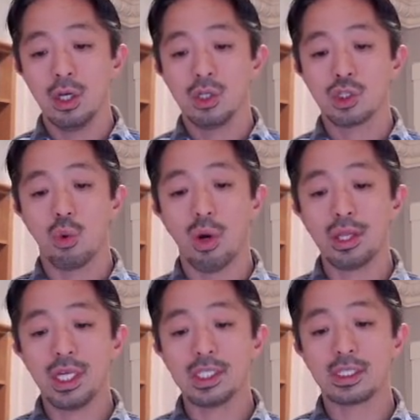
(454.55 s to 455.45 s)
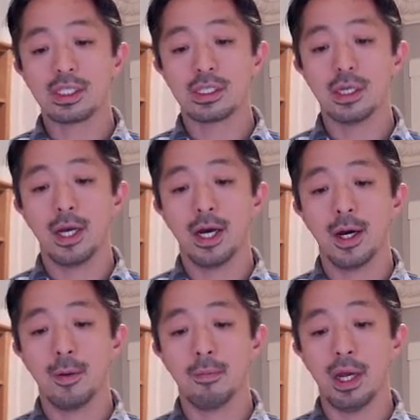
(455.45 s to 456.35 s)
So what this,
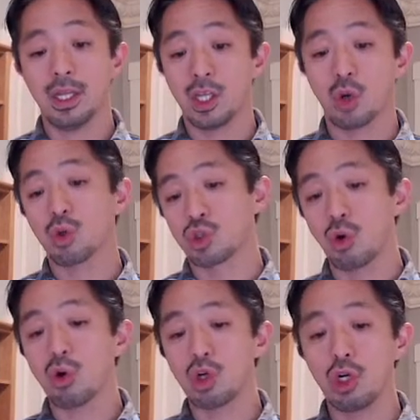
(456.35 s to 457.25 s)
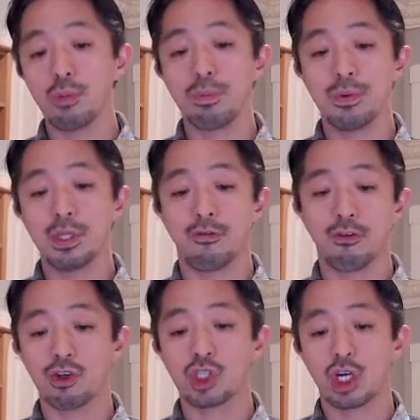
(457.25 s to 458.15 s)
um, and in the control group, the
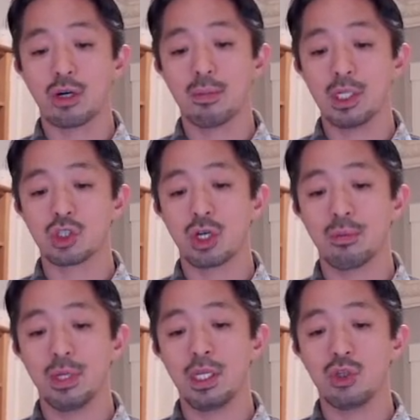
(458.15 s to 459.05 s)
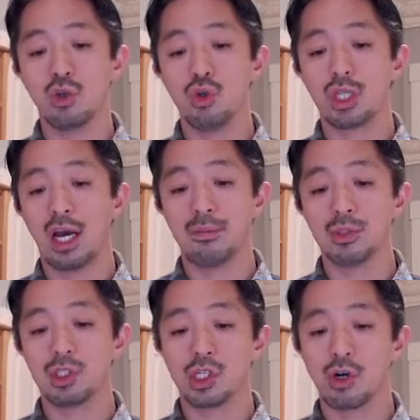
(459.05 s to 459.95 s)
first term is going to be 2 times
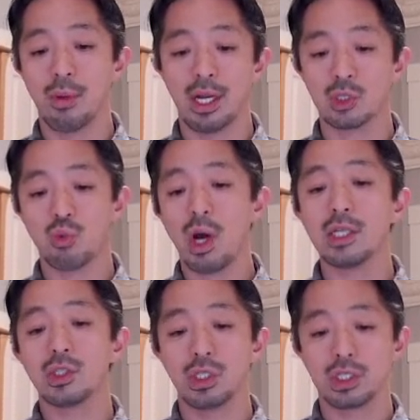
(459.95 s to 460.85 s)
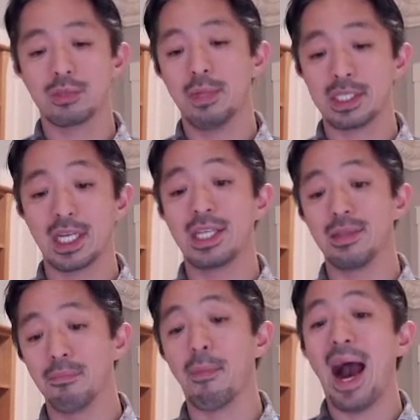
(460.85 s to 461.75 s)
0 minus 1. So it's basically
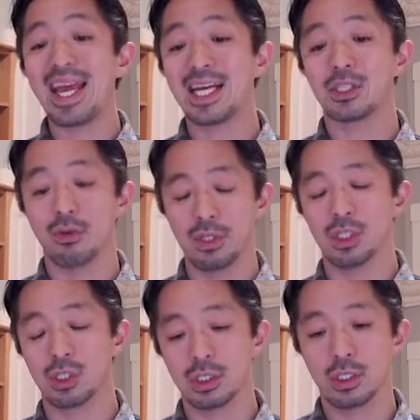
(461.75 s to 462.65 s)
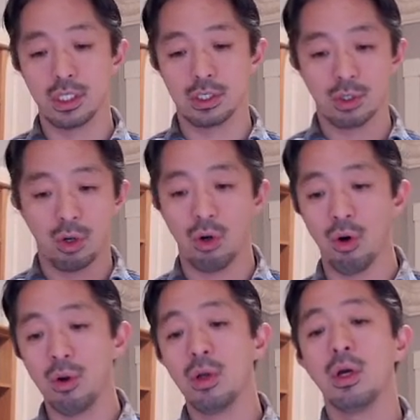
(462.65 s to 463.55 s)
minus of this, this whole,
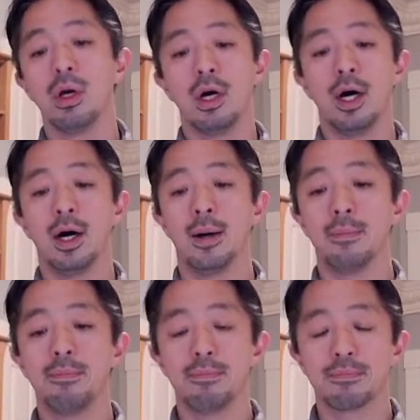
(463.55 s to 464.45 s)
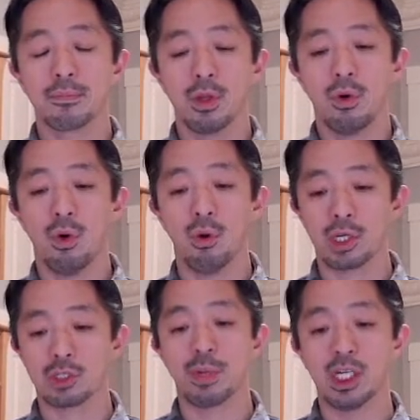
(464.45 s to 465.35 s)
um, whole
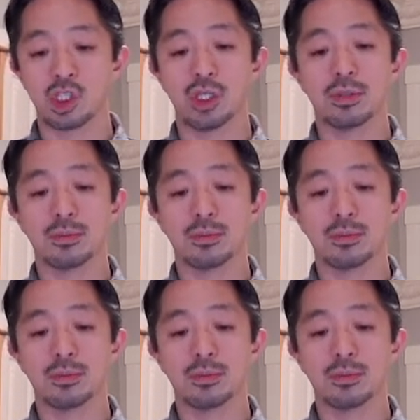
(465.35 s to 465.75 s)
expression.